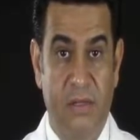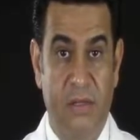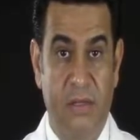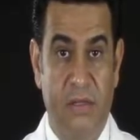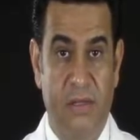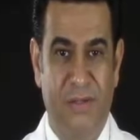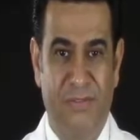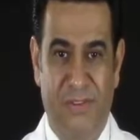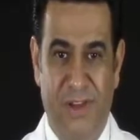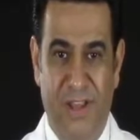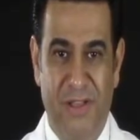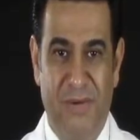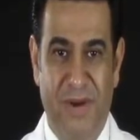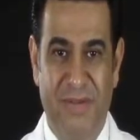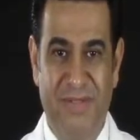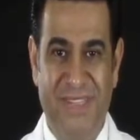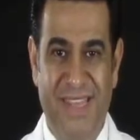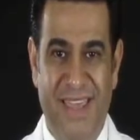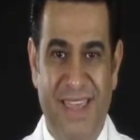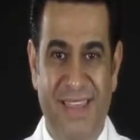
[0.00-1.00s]
You follow what
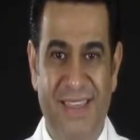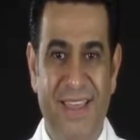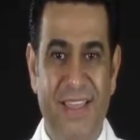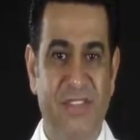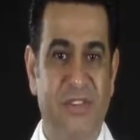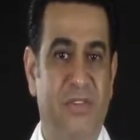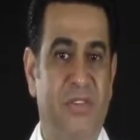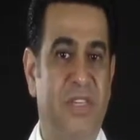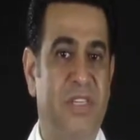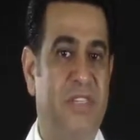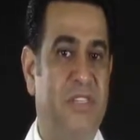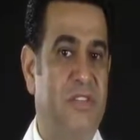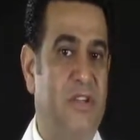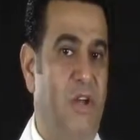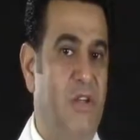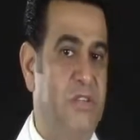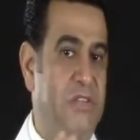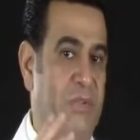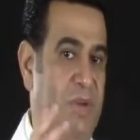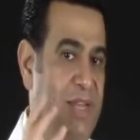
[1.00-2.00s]
I'm saying? So this is
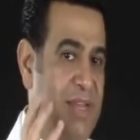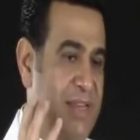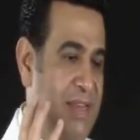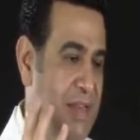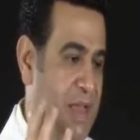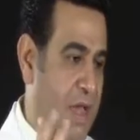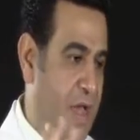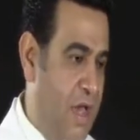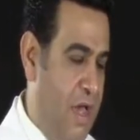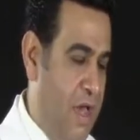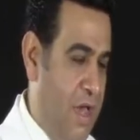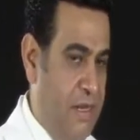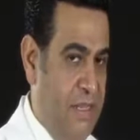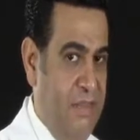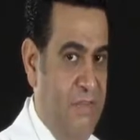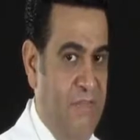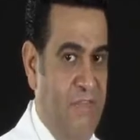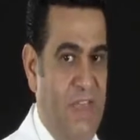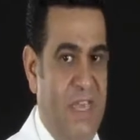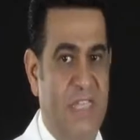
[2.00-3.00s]
also a
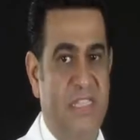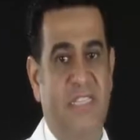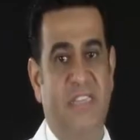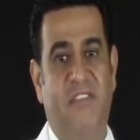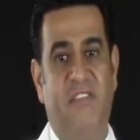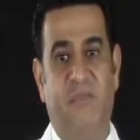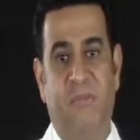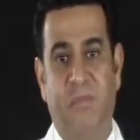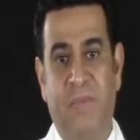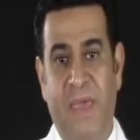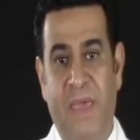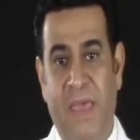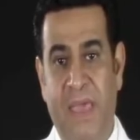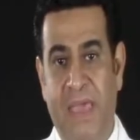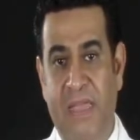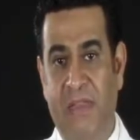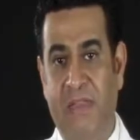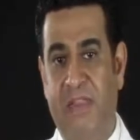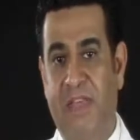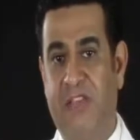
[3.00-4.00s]
non-invasive,
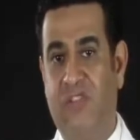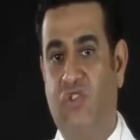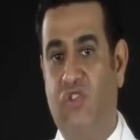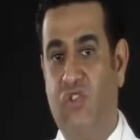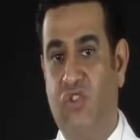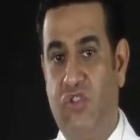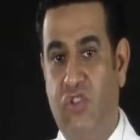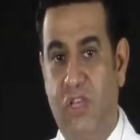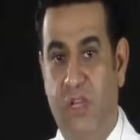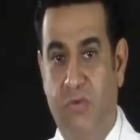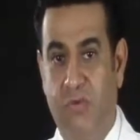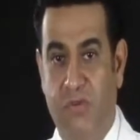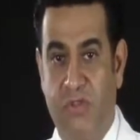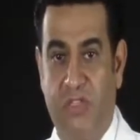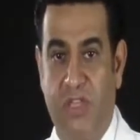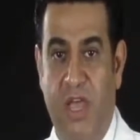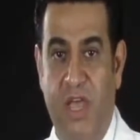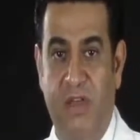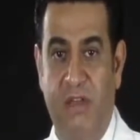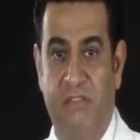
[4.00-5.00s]
painless, zero
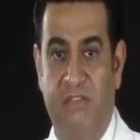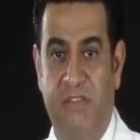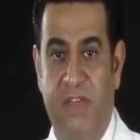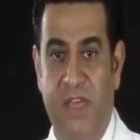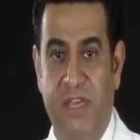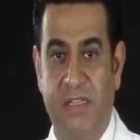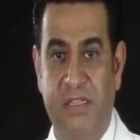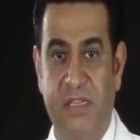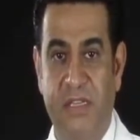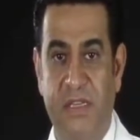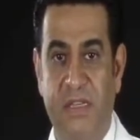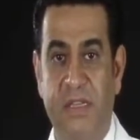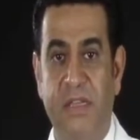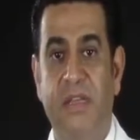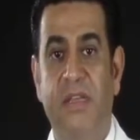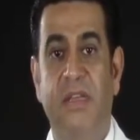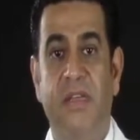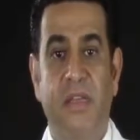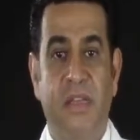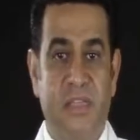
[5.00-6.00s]
side effect
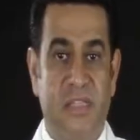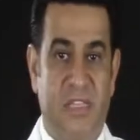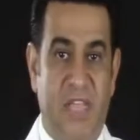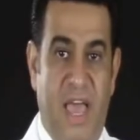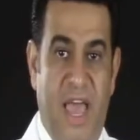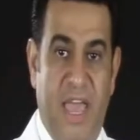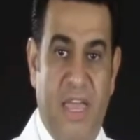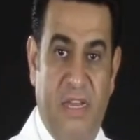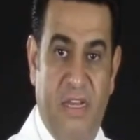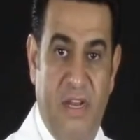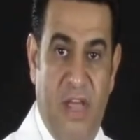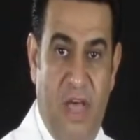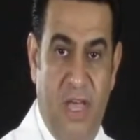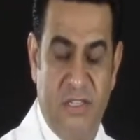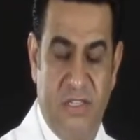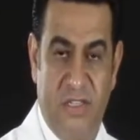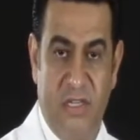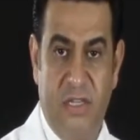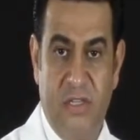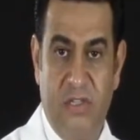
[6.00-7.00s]

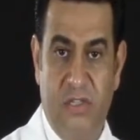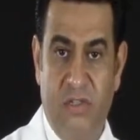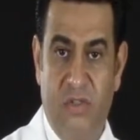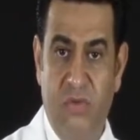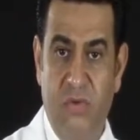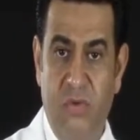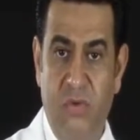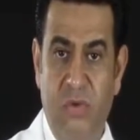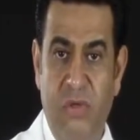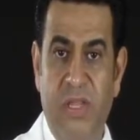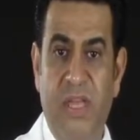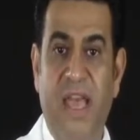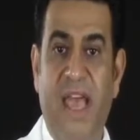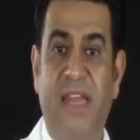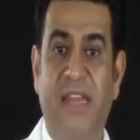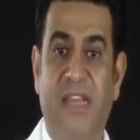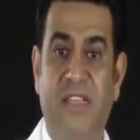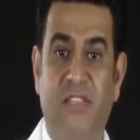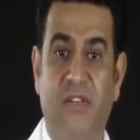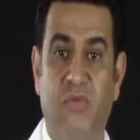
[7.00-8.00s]
diagnostic tool,
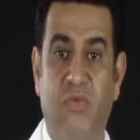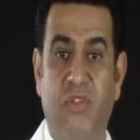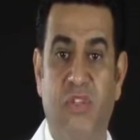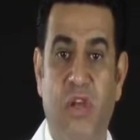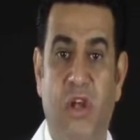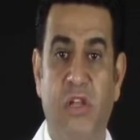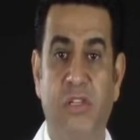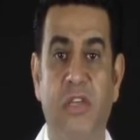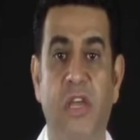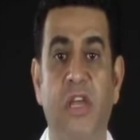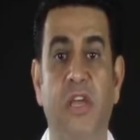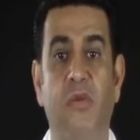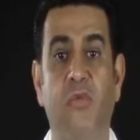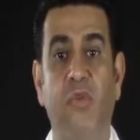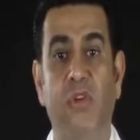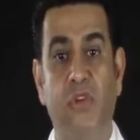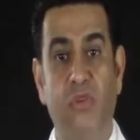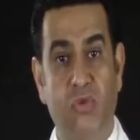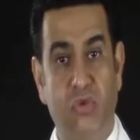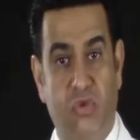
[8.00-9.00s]
and as a result
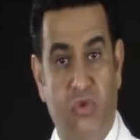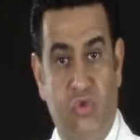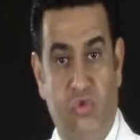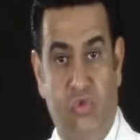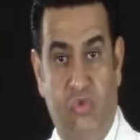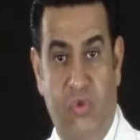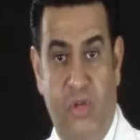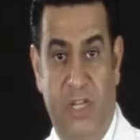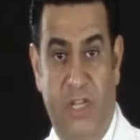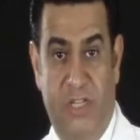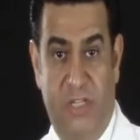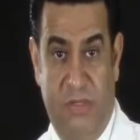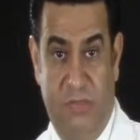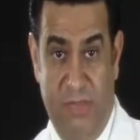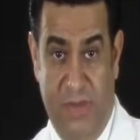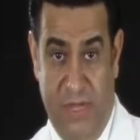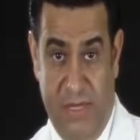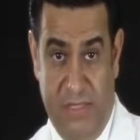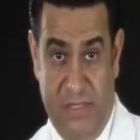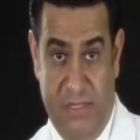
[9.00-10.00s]
we do
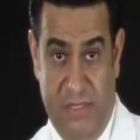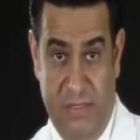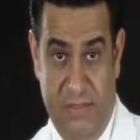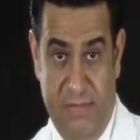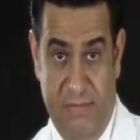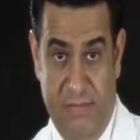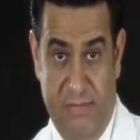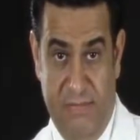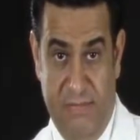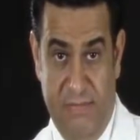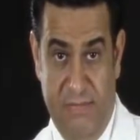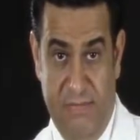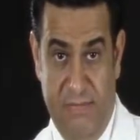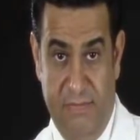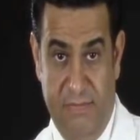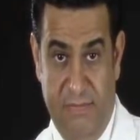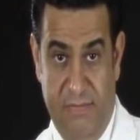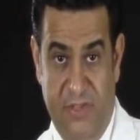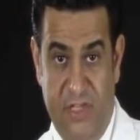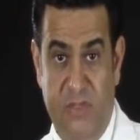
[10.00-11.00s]
treatment,
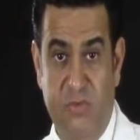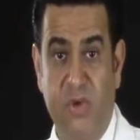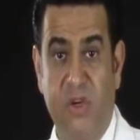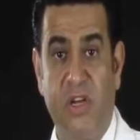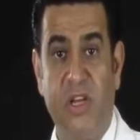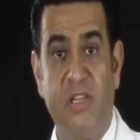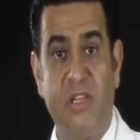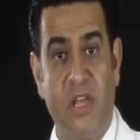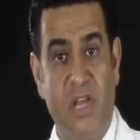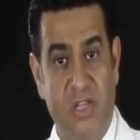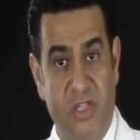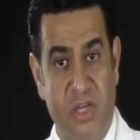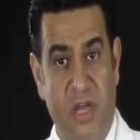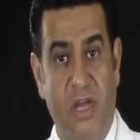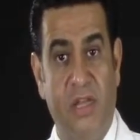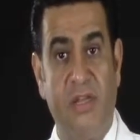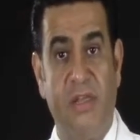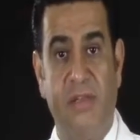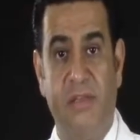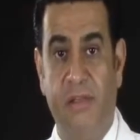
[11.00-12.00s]
which we're going to touch
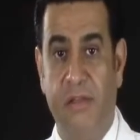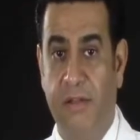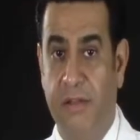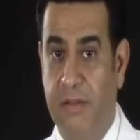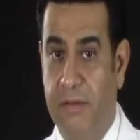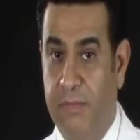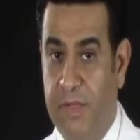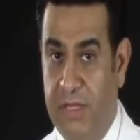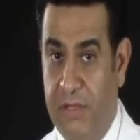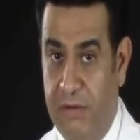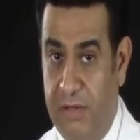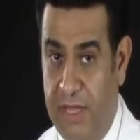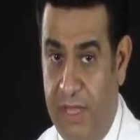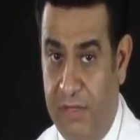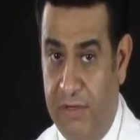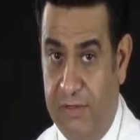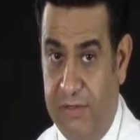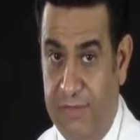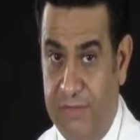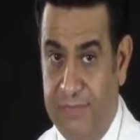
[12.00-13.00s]
on a little bit
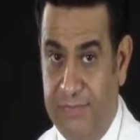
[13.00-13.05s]
later.